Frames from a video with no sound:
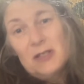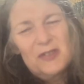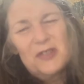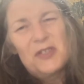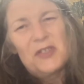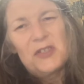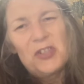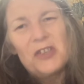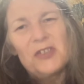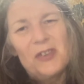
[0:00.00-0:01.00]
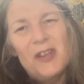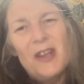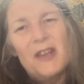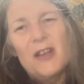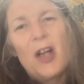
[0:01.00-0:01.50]
There's a suggestion
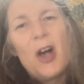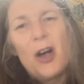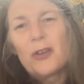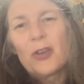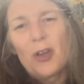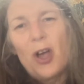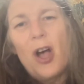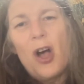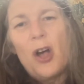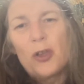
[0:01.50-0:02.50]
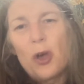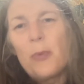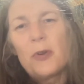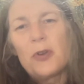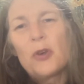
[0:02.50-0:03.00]
he hung
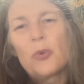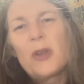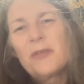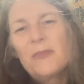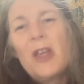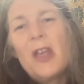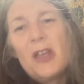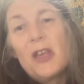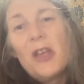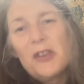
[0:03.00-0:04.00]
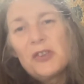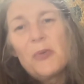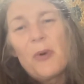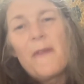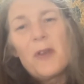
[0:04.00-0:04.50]
up on her when she
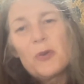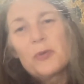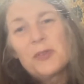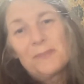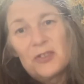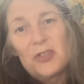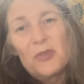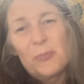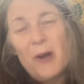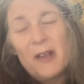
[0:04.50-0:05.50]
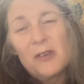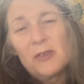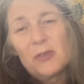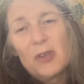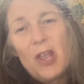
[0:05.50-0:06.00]
revealed she was
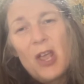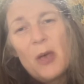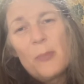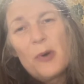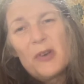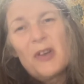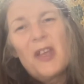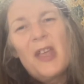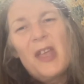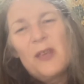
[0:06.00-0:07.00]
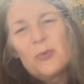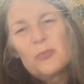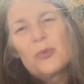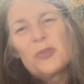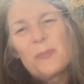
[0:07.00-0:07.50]
pregnant, but it
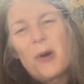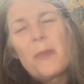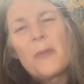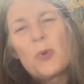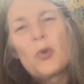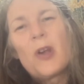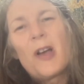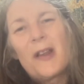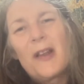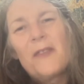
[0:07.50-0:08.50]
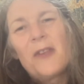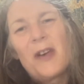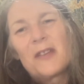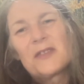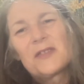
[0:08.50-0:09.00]
was probably more likely
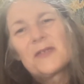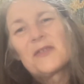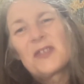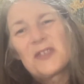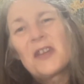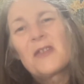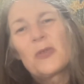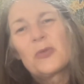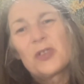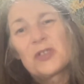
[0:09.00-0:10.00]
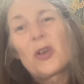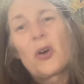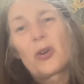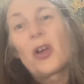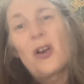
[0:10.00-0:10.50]
that the signal just
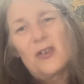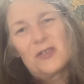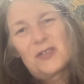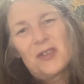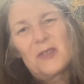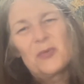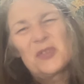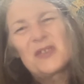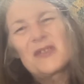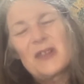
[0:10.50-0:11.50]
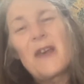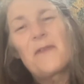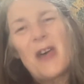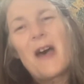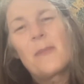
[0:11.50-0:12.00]
got cut. It was
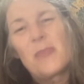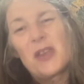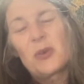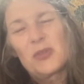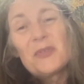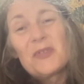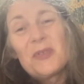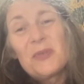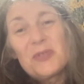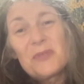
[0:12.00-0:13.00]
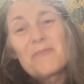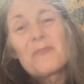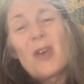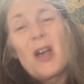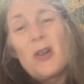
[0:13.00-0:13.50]
left that ambiguous. There's
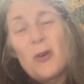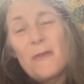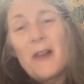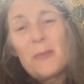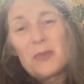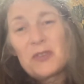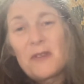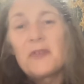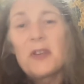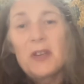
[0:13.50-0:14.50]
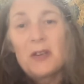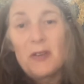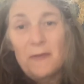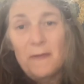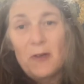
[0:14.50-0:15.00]
a lot of elements I've seen in
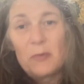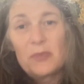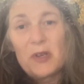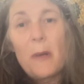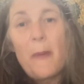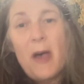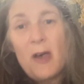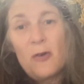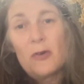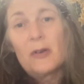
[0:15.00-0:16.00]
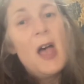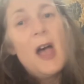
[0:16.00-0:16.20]
other films about